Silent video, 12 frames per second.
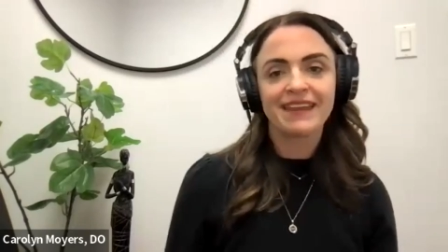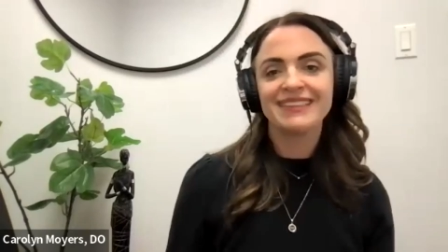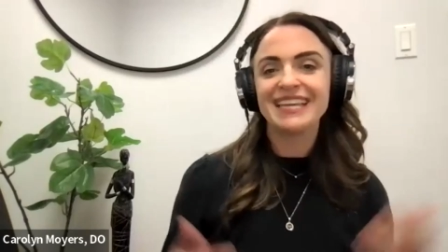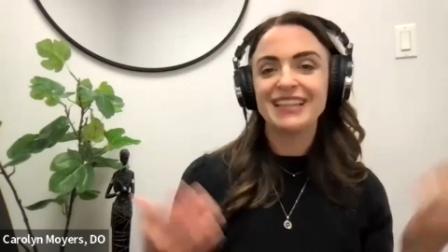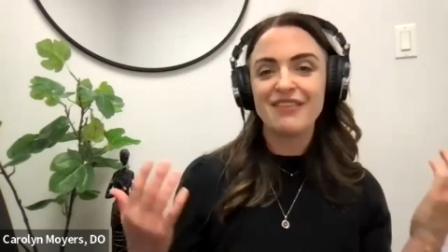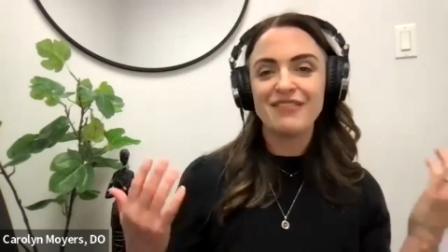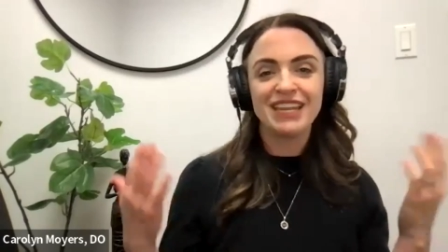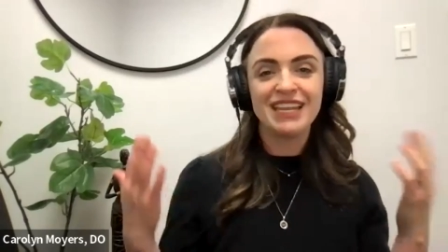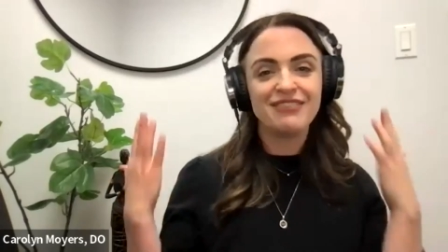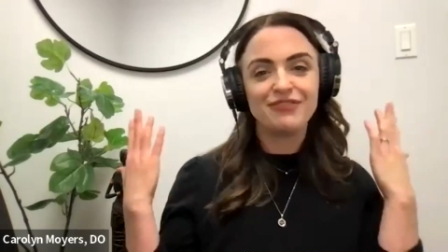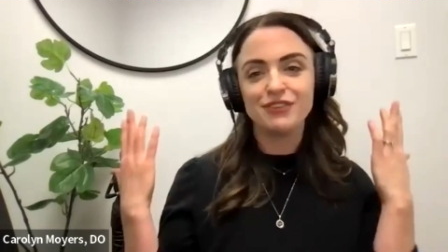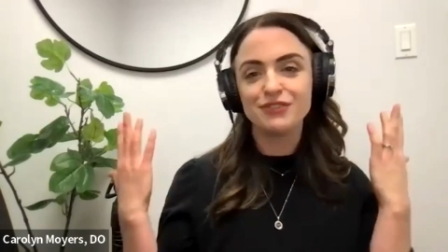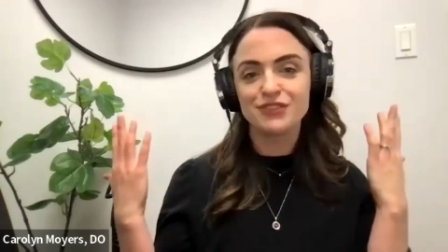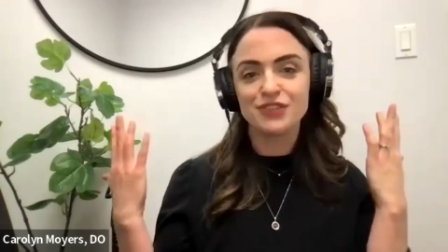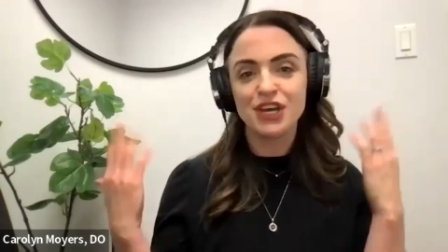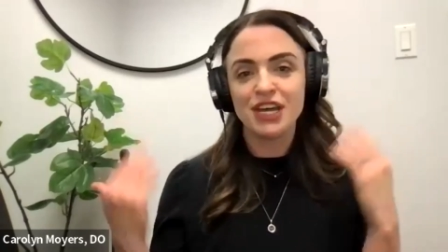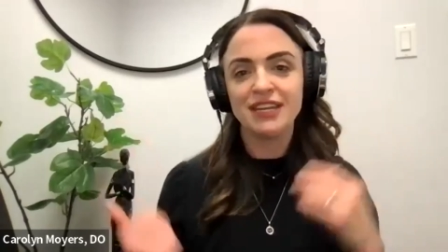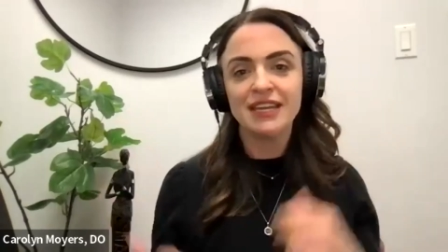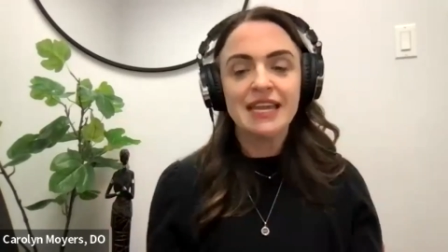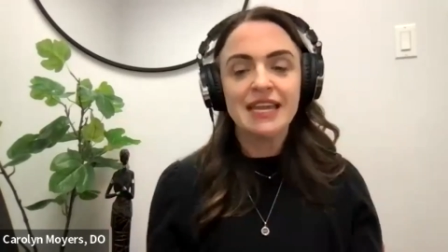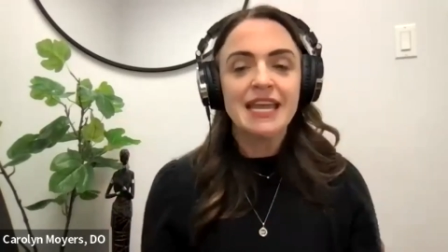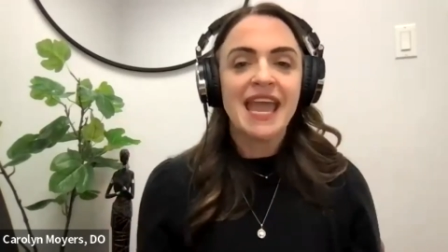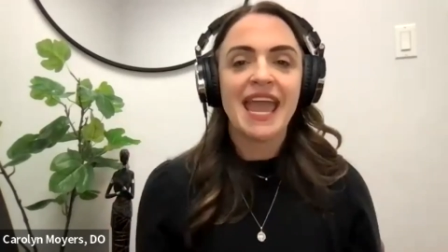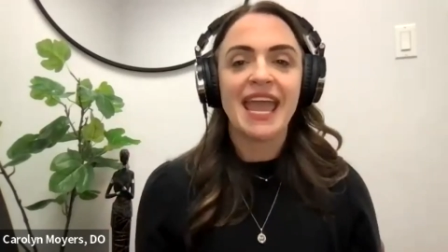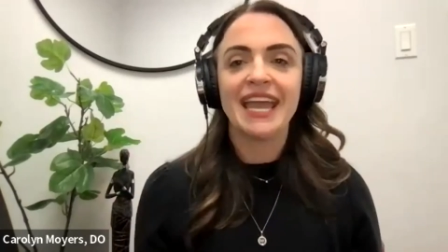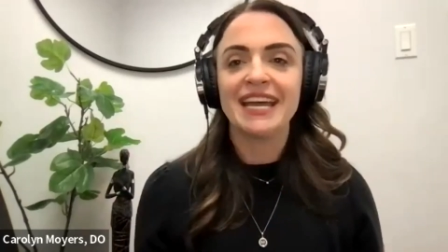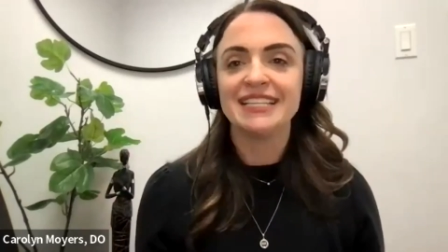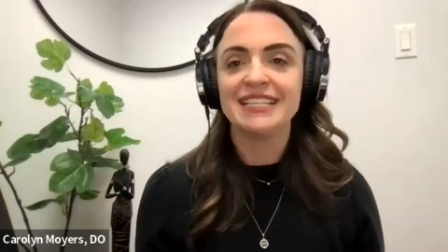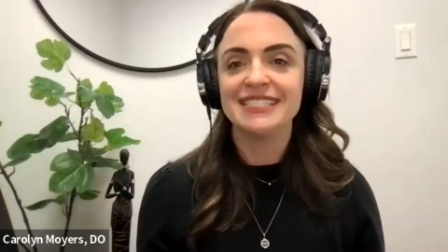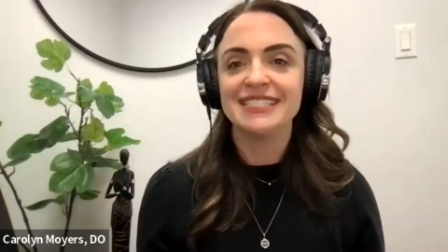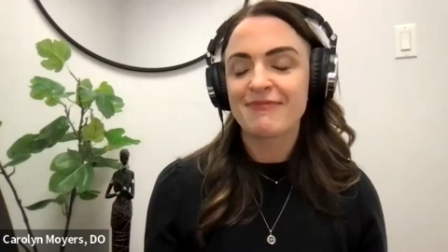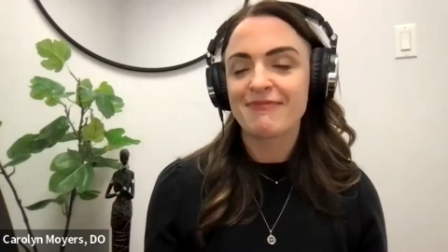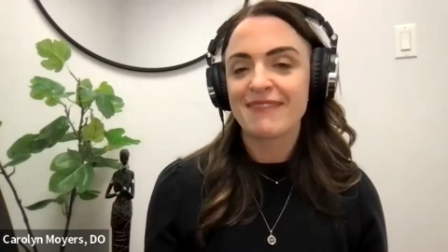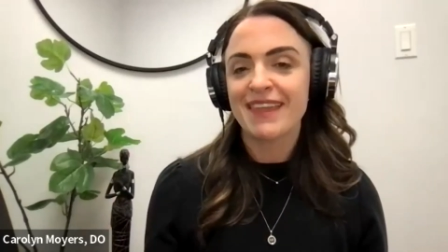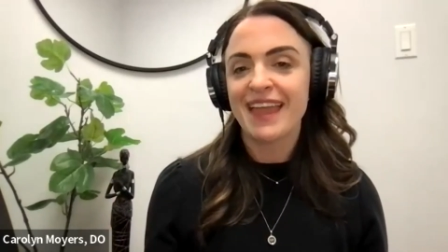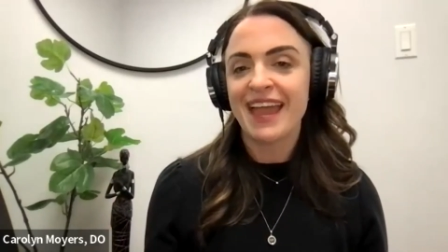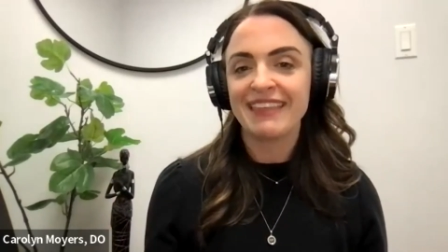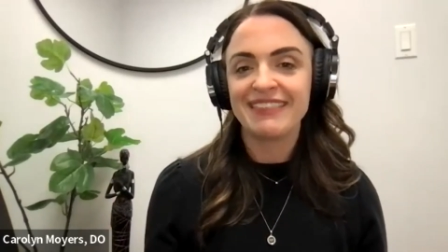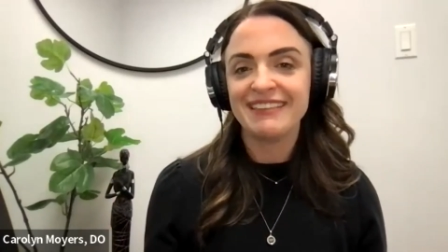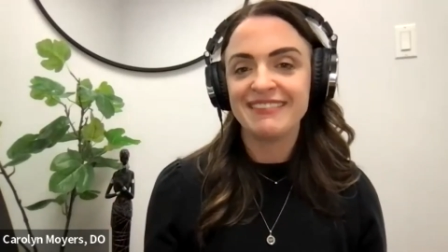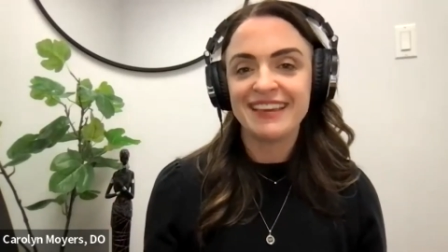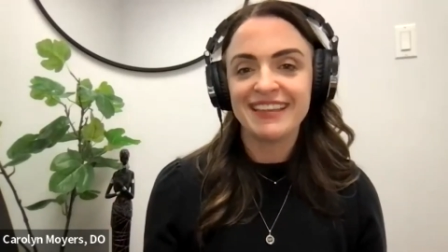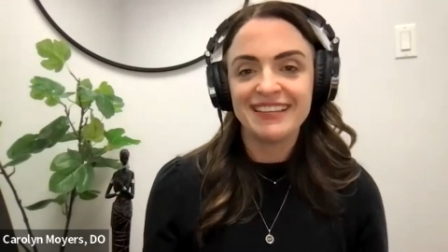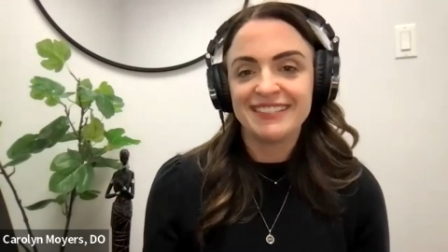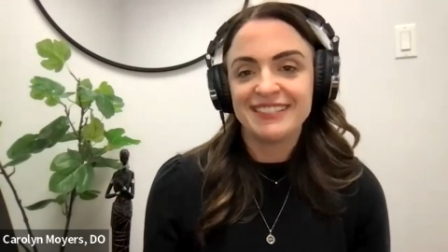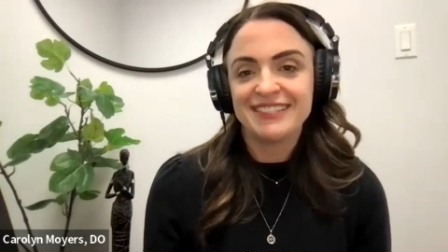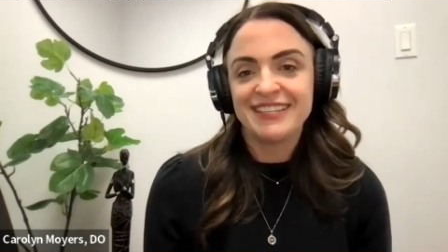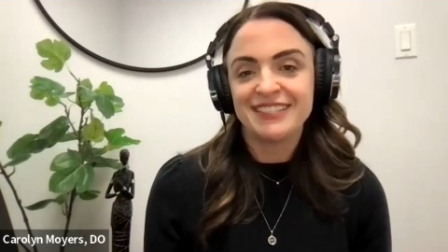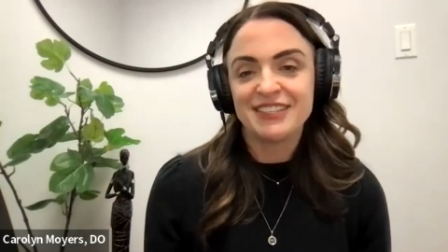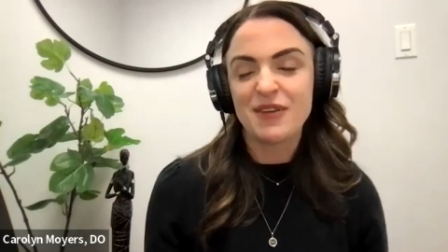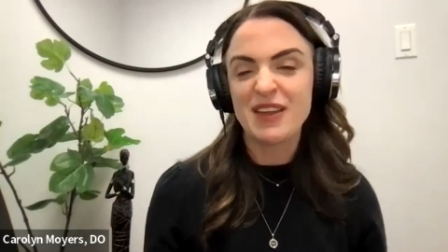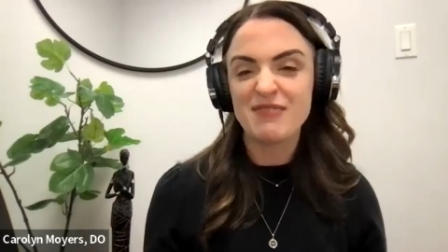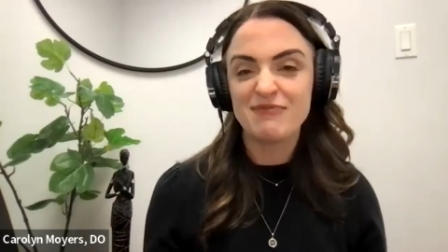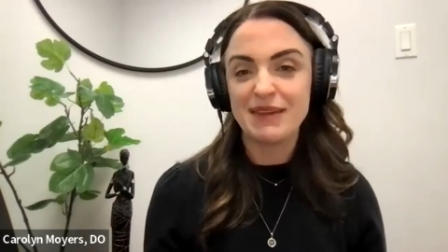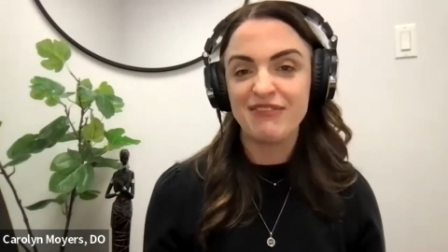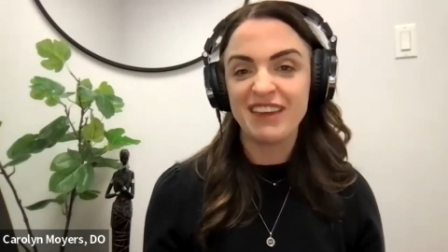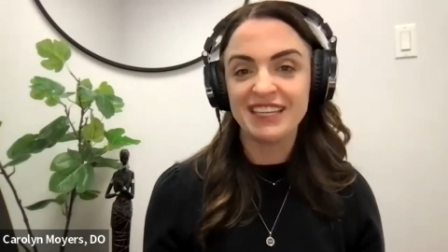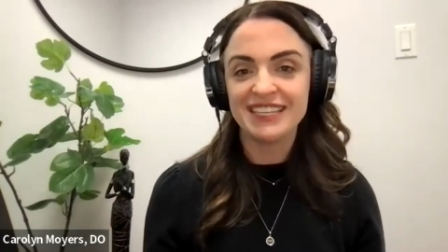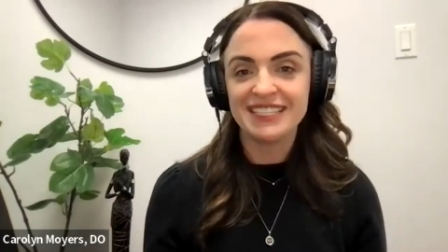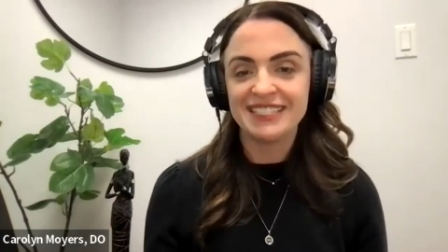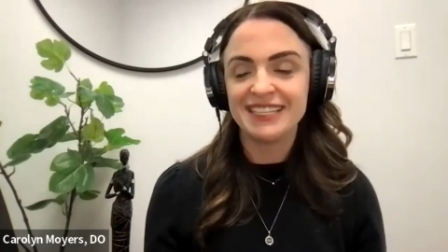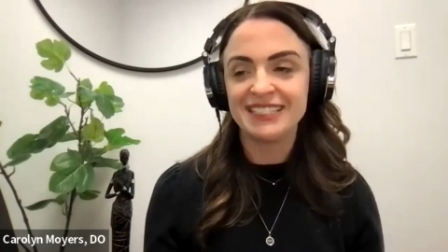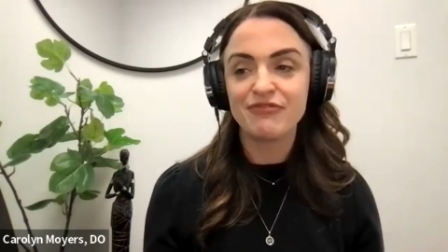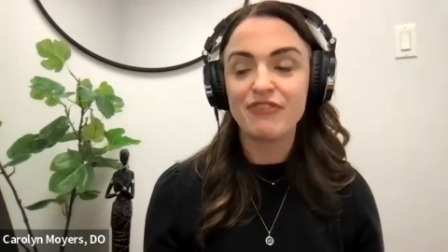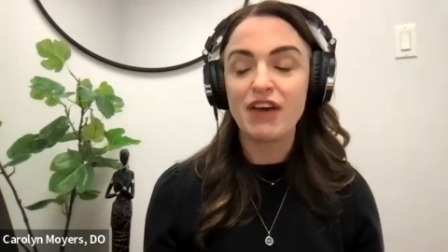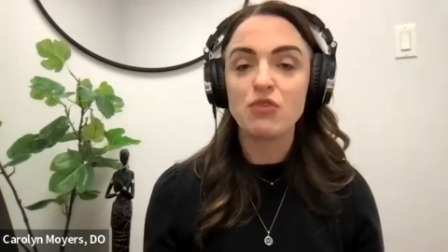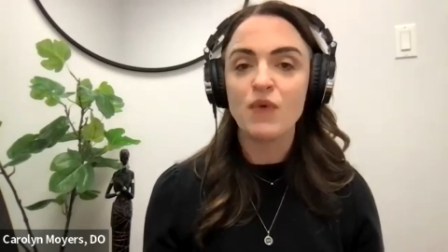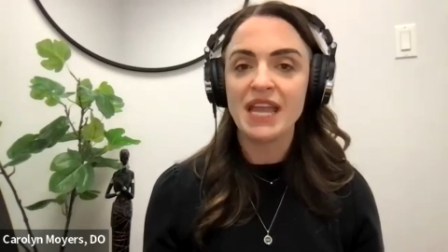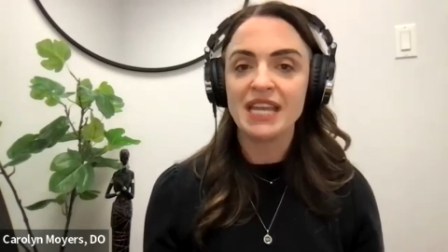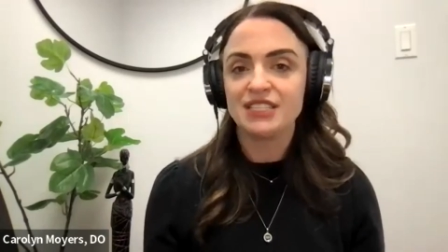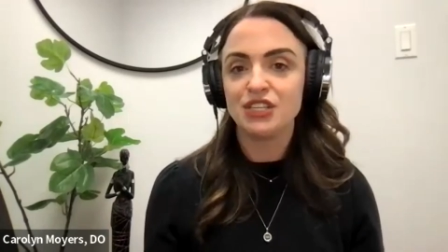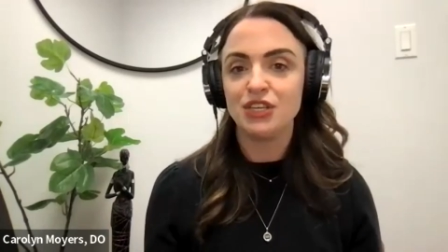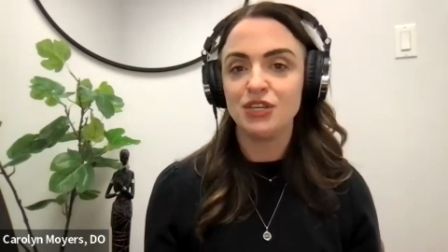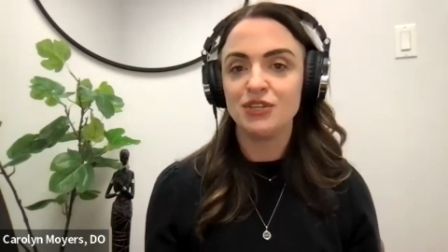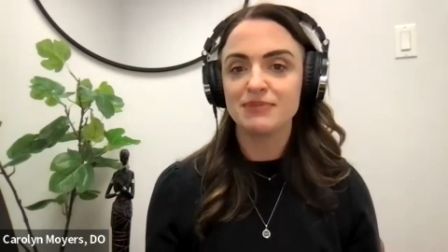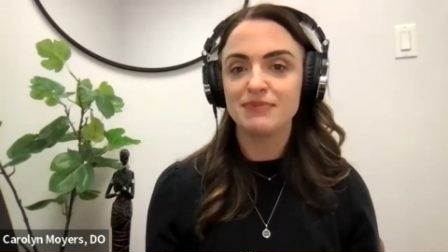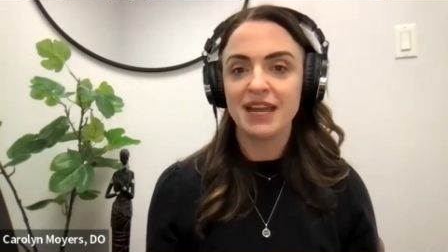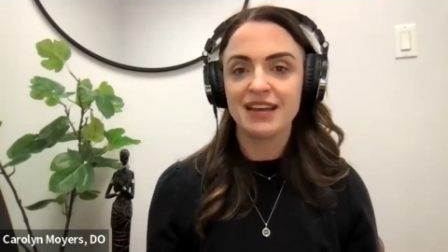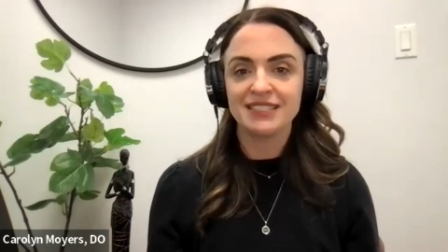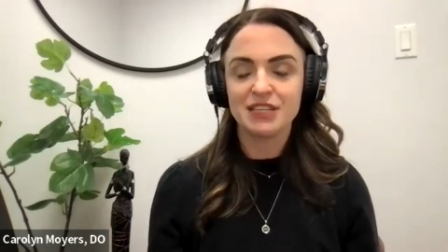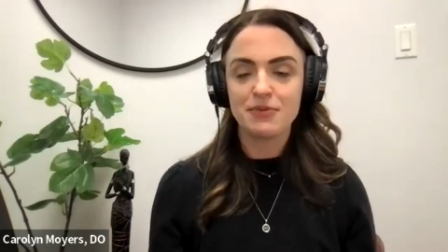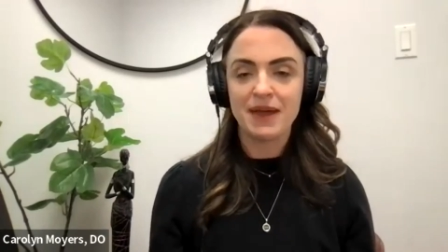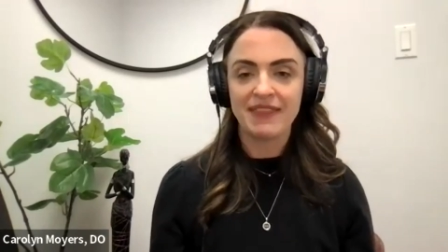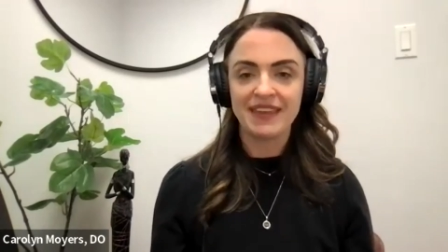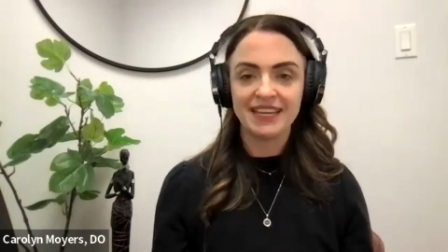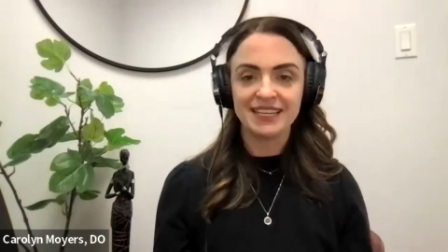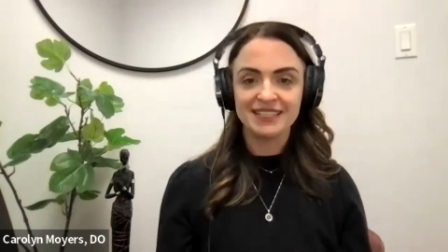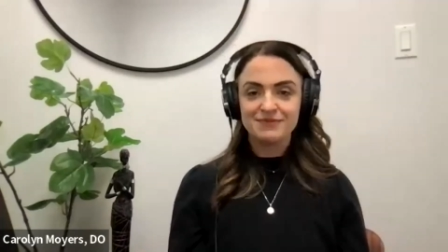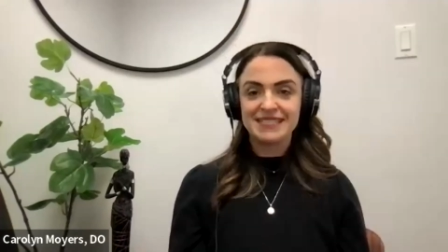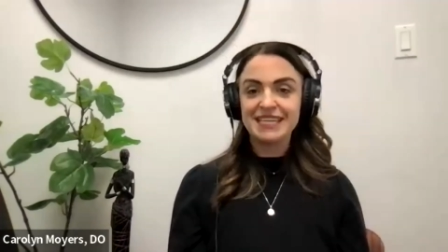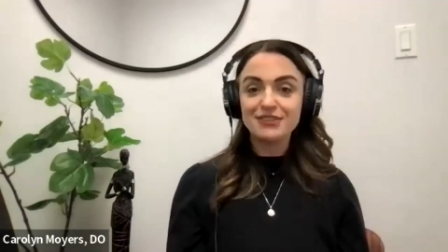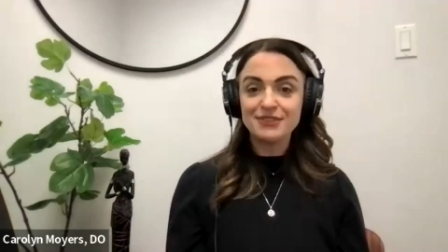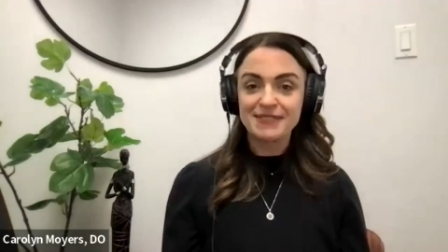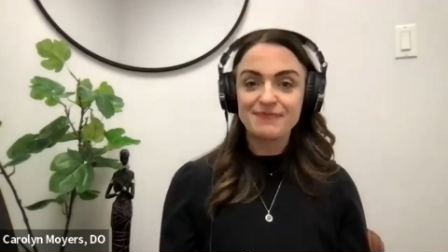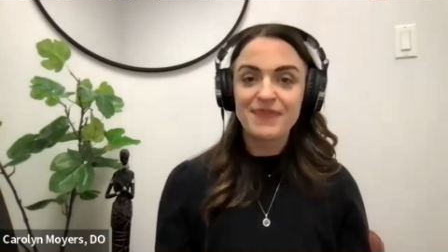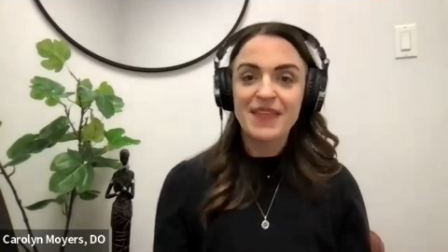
They love it. It feels good. And I think that it's a great benefit. It's a fun way to use my osteopathic skills.